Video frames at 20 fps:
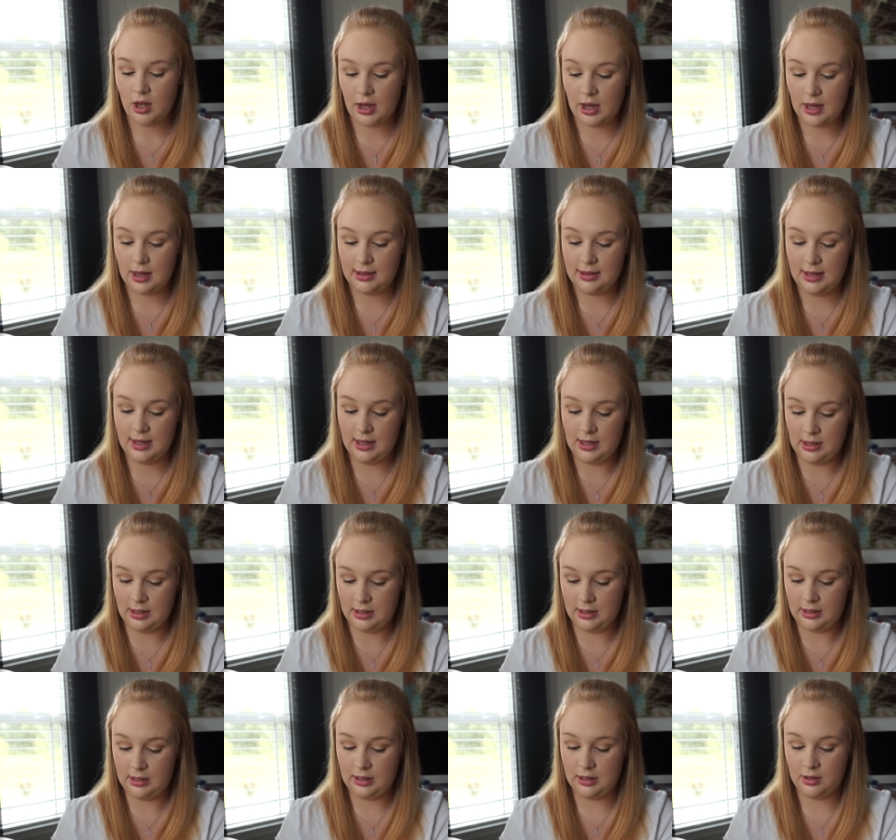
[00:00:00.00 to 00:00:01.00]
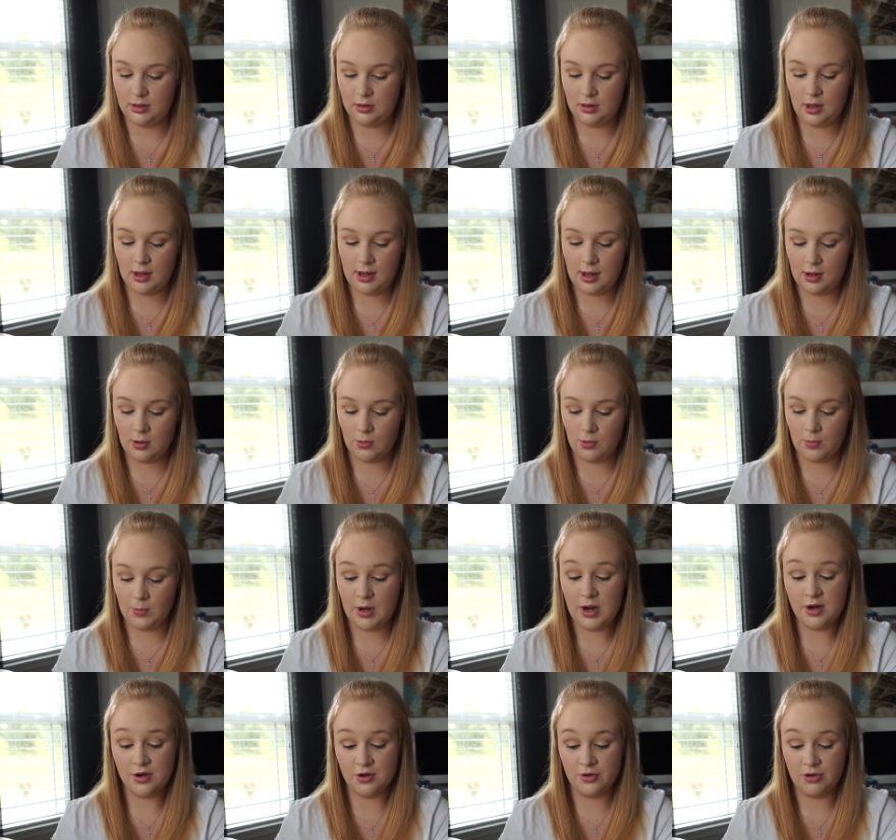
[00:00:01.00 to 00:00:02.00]
And then a
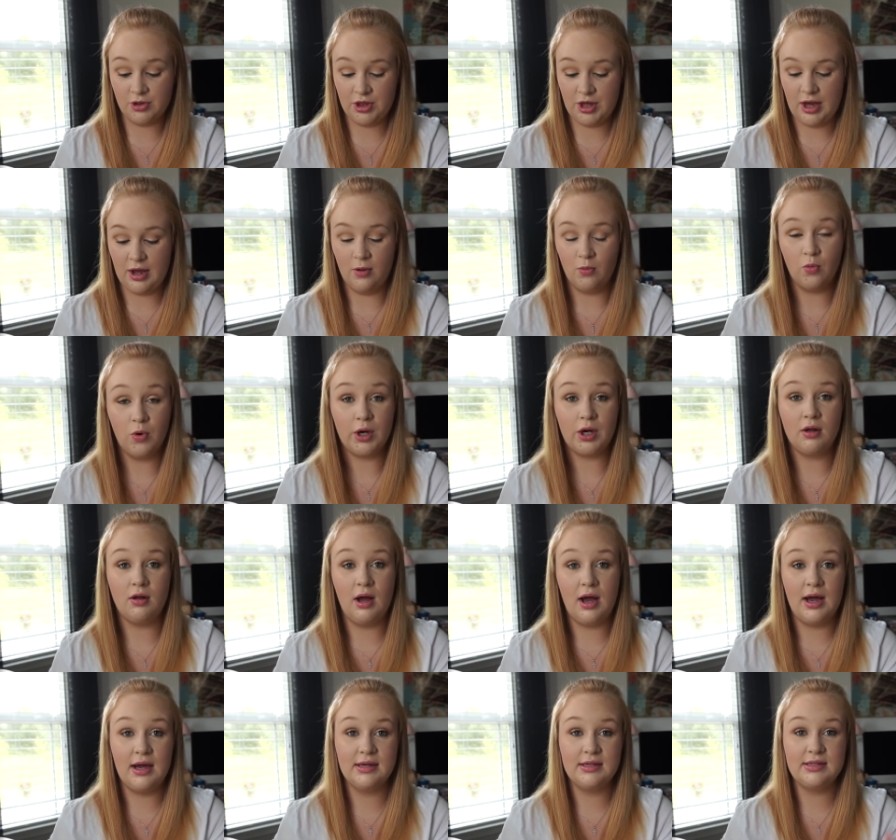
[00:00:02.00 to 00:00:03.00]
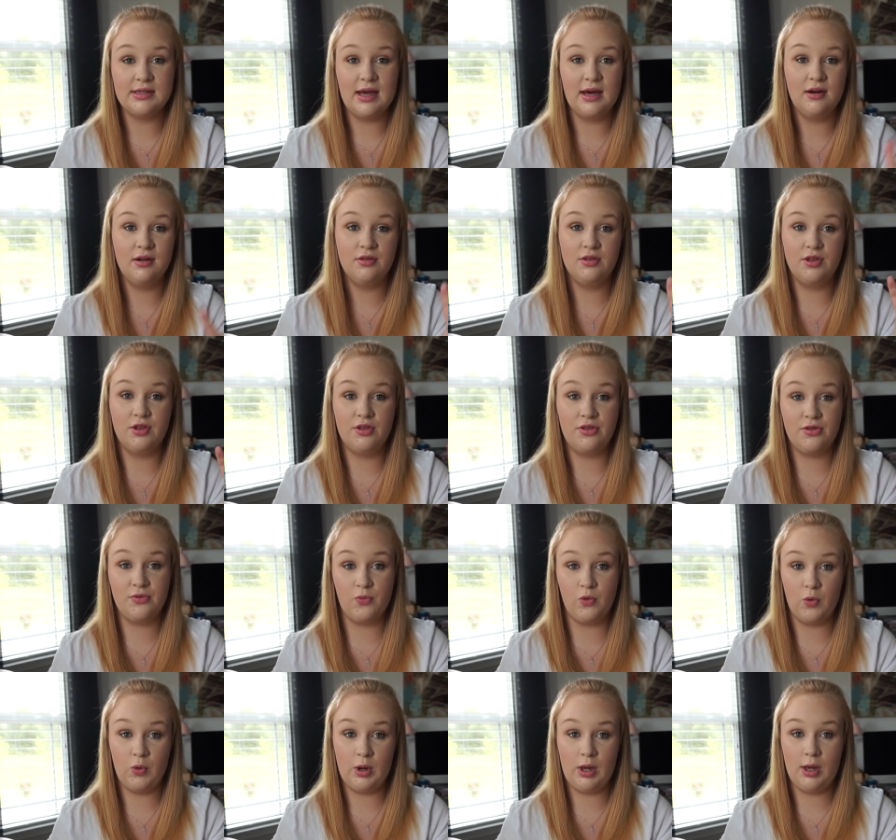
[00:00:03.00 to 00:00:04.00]
reminder that one class out of the
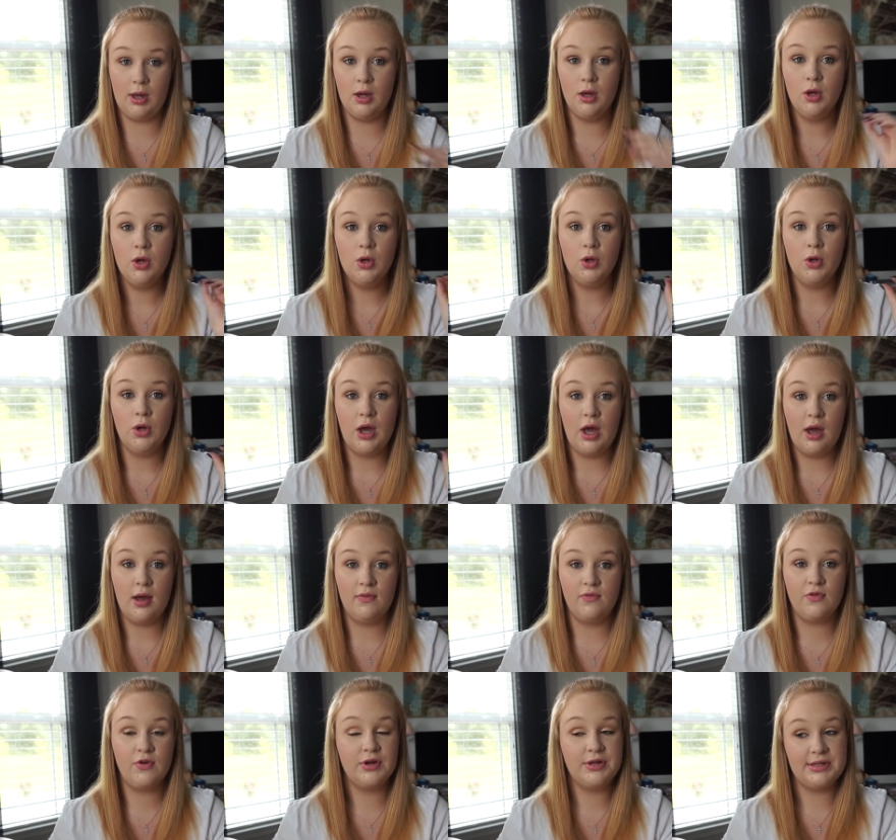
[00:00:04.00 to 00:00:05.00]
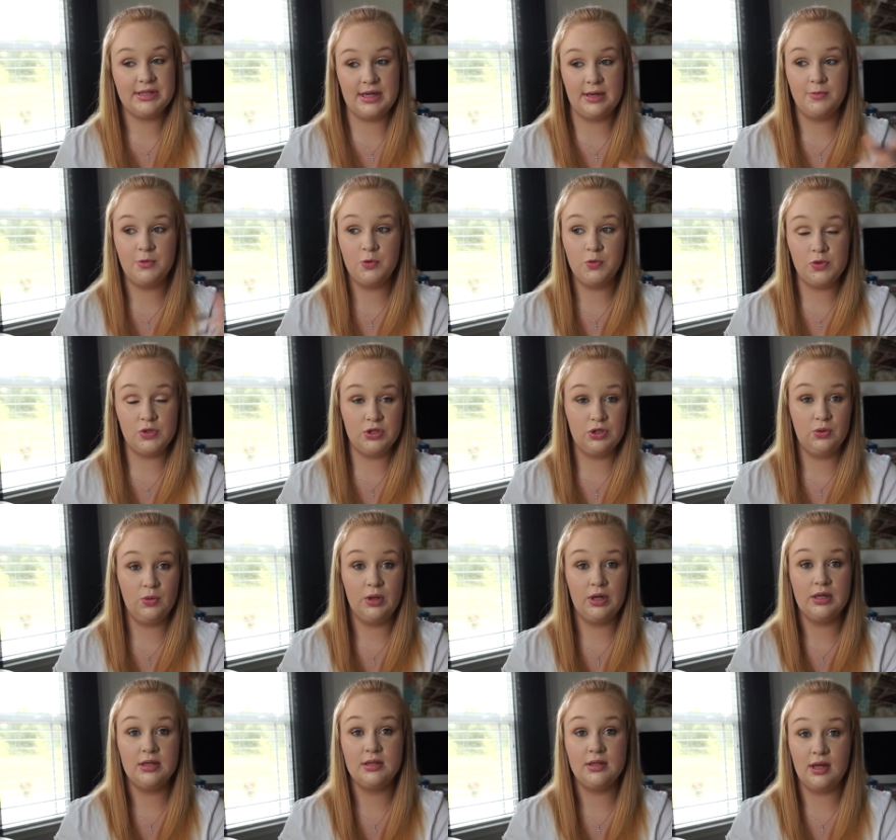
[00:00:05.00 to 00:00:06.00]
3, every assignment was due
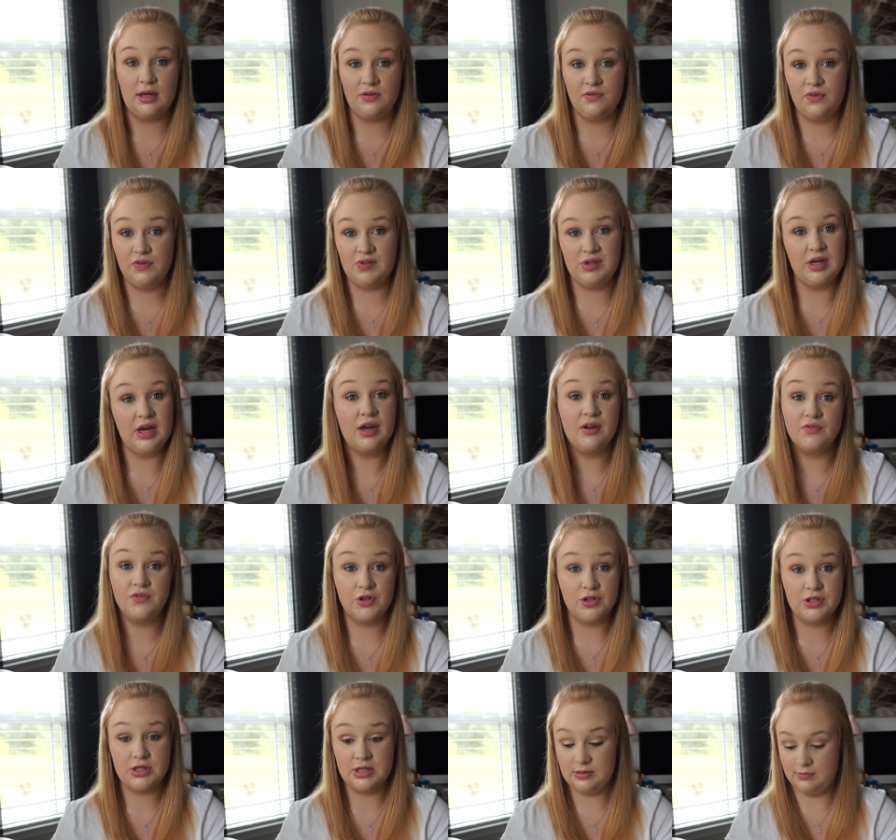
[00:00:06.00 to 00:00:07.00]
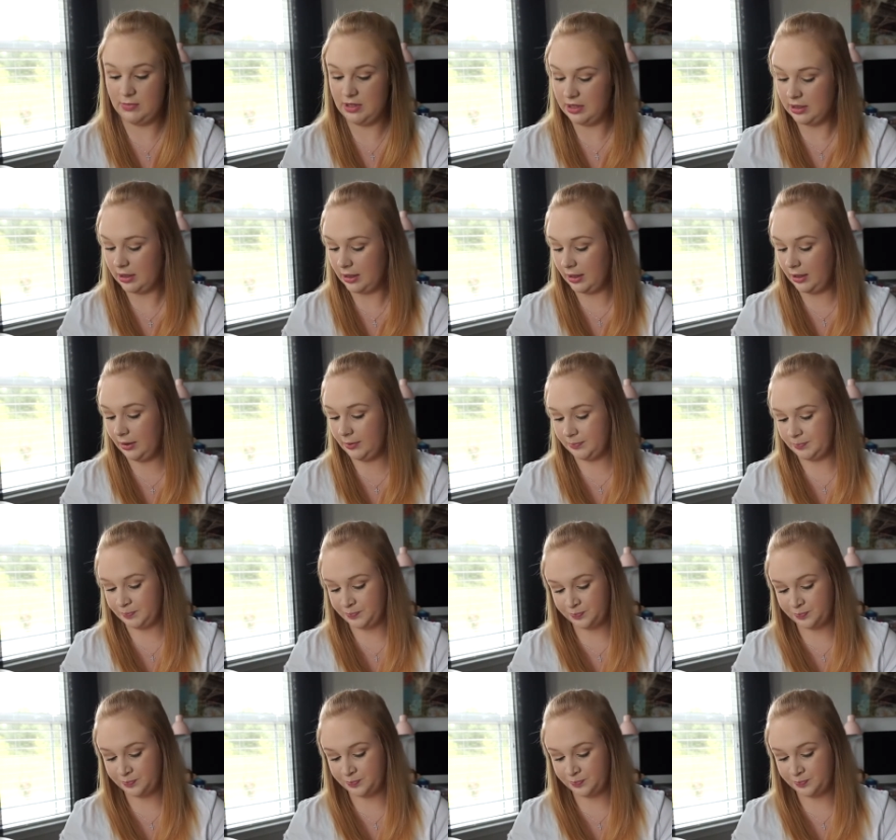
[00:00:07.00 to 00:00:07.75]
at 9:59 versus midnight.